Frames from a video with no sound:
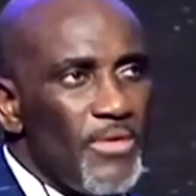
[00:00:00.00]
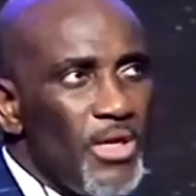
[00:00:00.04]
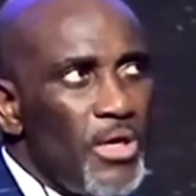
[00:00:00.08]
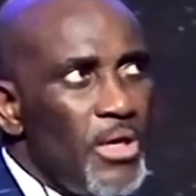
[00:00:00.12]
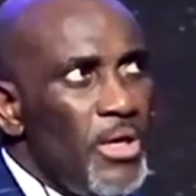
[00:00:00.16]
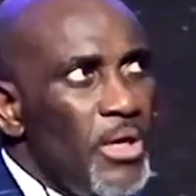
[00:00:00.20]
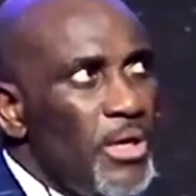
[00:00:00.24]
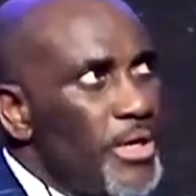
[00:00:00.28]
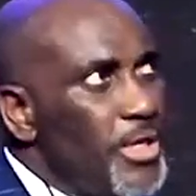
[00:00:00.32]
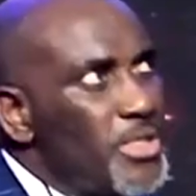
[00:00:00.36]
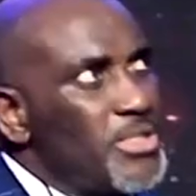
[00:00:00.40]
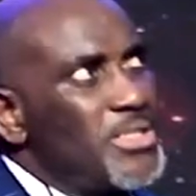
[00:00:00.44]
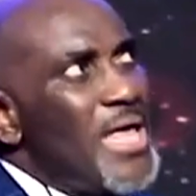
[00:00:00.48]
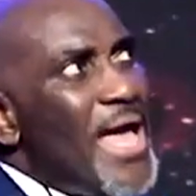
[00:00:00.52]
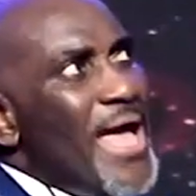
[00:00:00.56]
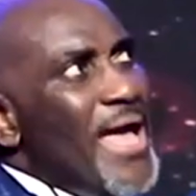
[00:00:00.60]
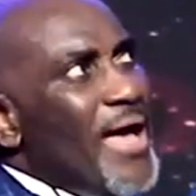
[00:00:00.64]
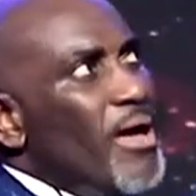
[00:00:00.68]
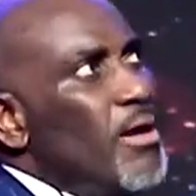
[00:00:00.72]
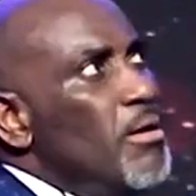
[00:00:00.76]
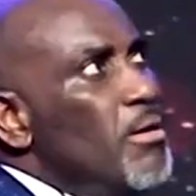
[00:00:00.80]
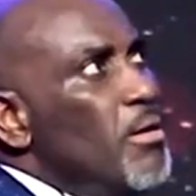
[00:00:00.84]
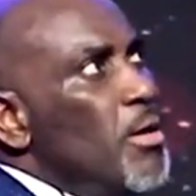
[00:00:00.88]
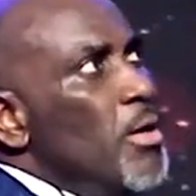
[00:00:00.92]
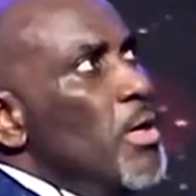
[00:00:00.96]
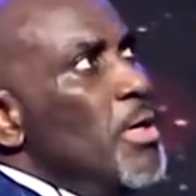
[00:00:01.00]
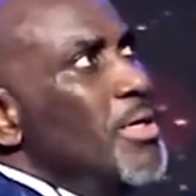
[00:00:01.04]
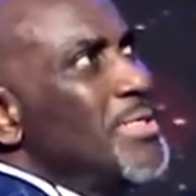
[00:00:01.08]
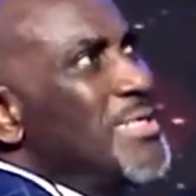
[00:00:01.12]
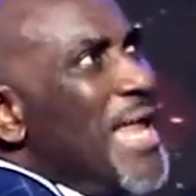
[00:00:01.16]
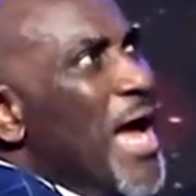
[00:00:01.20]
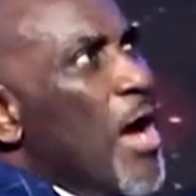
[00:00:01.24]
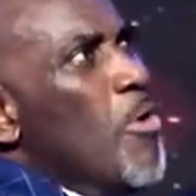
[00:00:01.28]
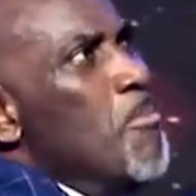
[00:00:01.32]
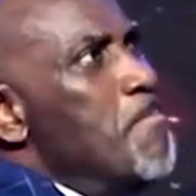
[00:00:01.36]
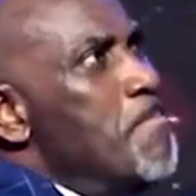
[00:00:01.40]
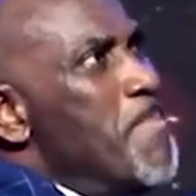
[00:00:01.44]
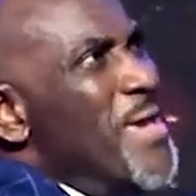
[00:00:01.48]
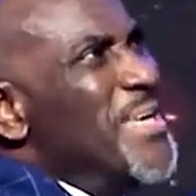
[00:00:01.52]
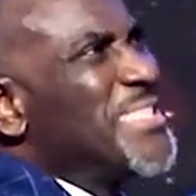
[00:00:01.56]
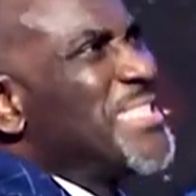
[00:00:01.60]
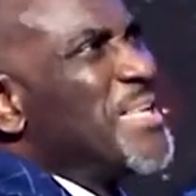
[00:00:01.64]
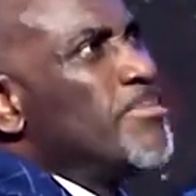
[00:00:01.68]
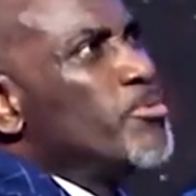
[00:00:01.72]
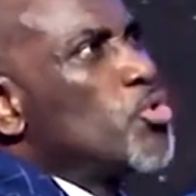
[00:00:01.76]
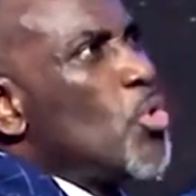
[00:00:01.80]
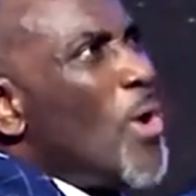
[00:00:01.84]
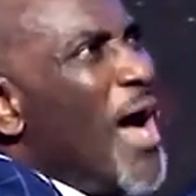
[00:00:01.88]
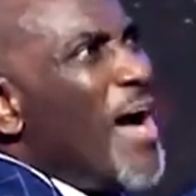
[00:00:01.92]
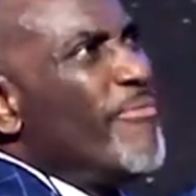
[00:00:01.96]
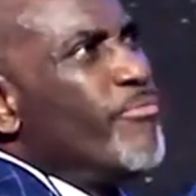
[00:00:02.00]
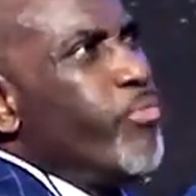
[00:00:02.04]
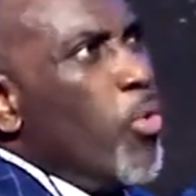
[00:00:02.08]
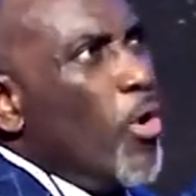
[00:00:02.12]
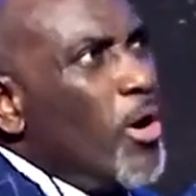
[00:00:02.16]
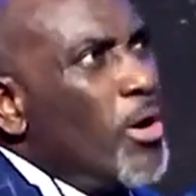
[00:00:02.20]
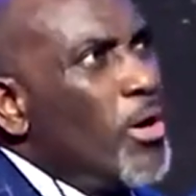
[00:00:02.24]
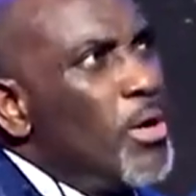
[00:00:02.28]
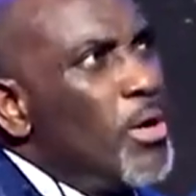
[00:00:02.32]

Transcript: It's there. Thou made him to have one.